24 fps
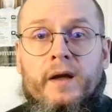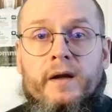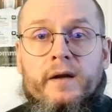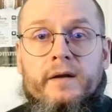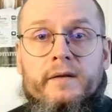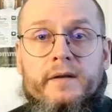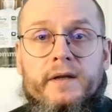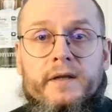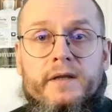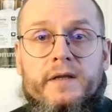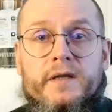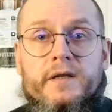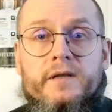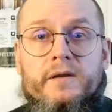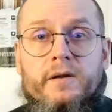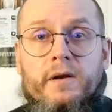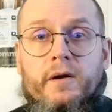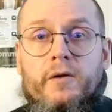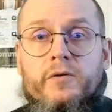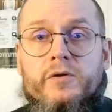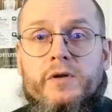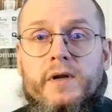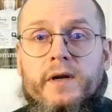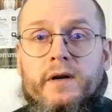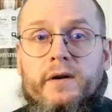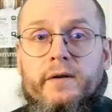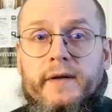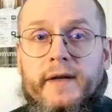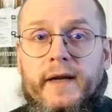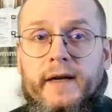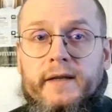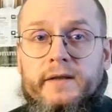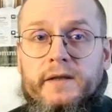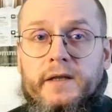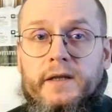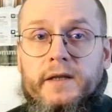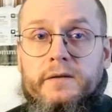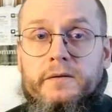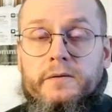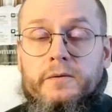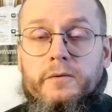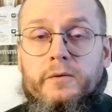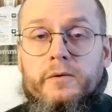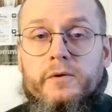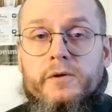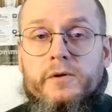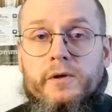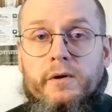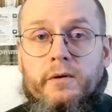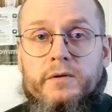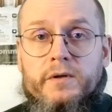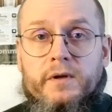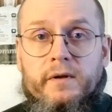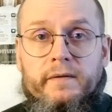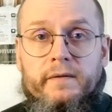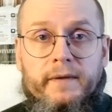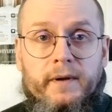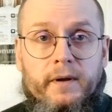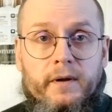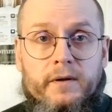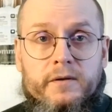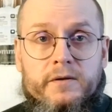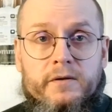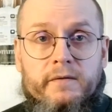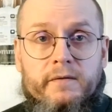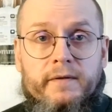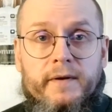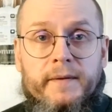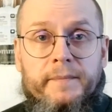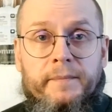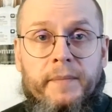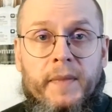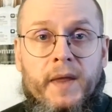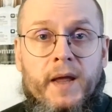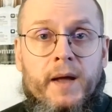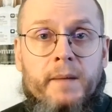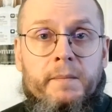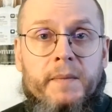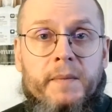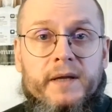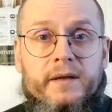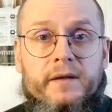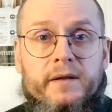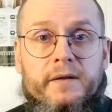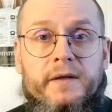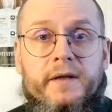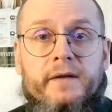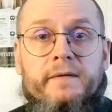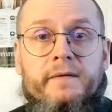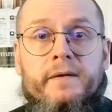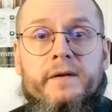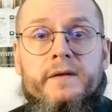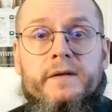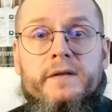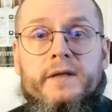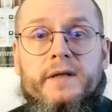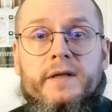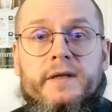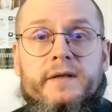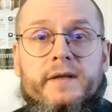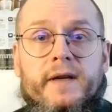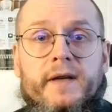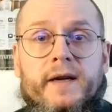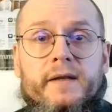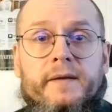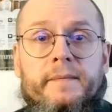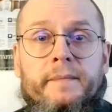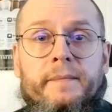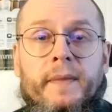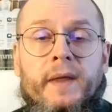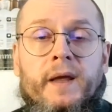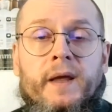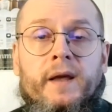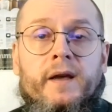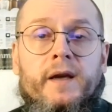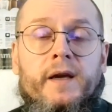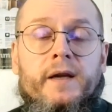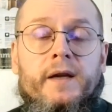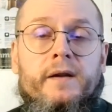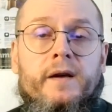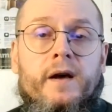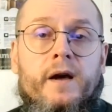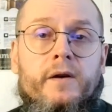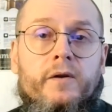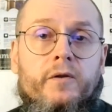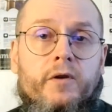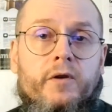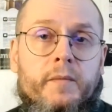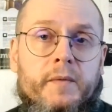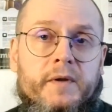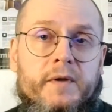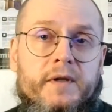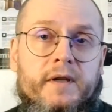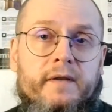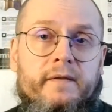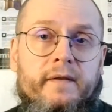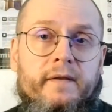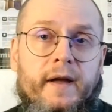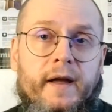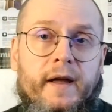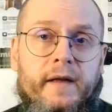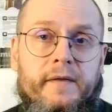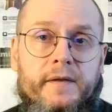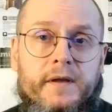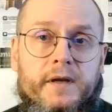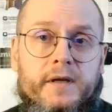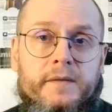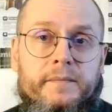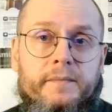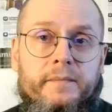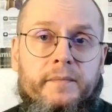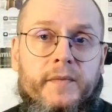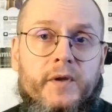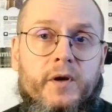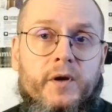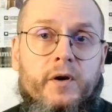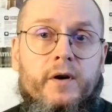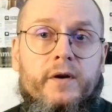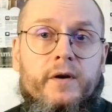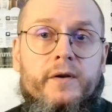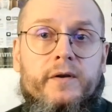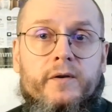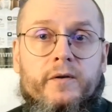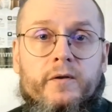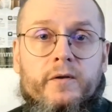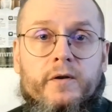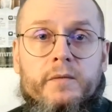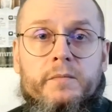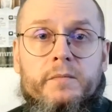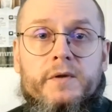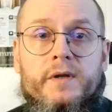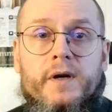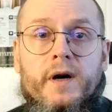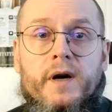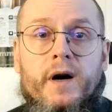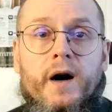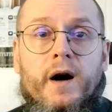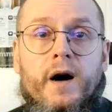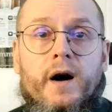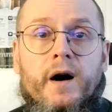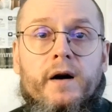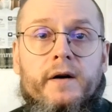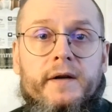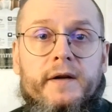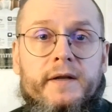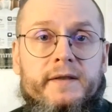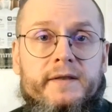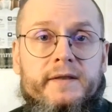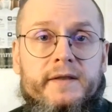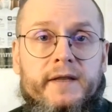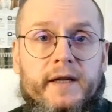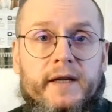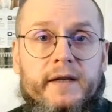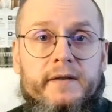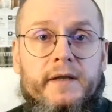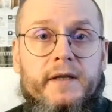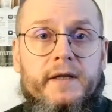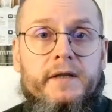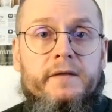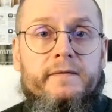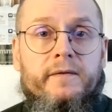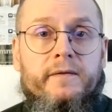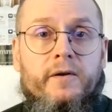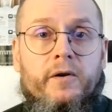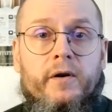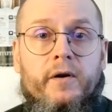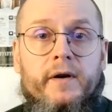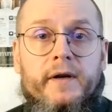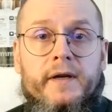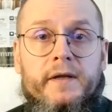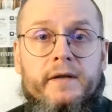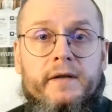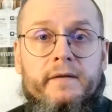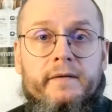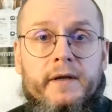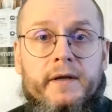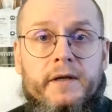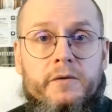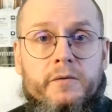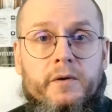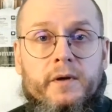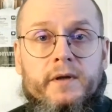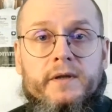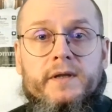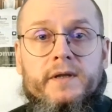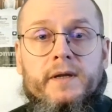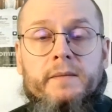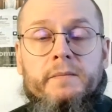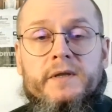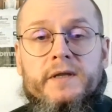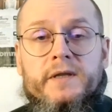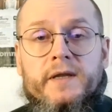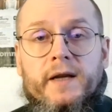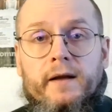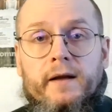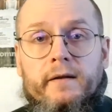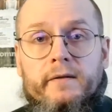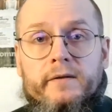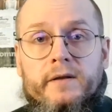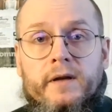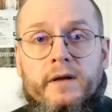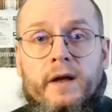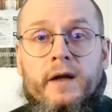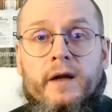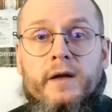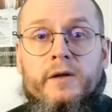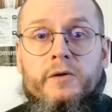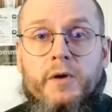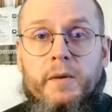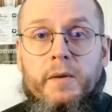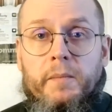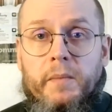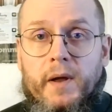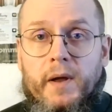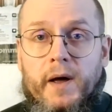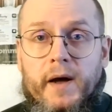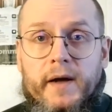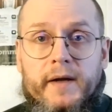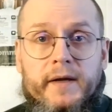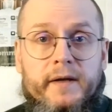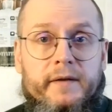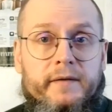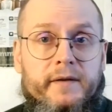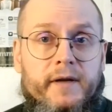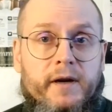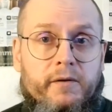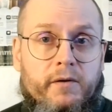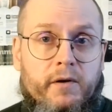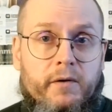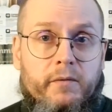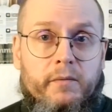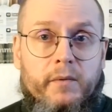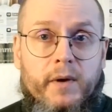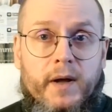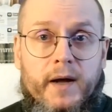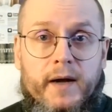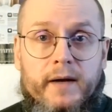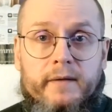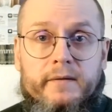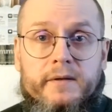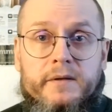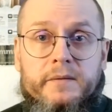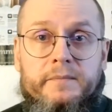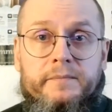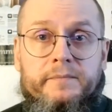This is closely connected to social philosophy, but the difference is that in normative ethics, the norms are intended for individuals themselves to apply in their own lives,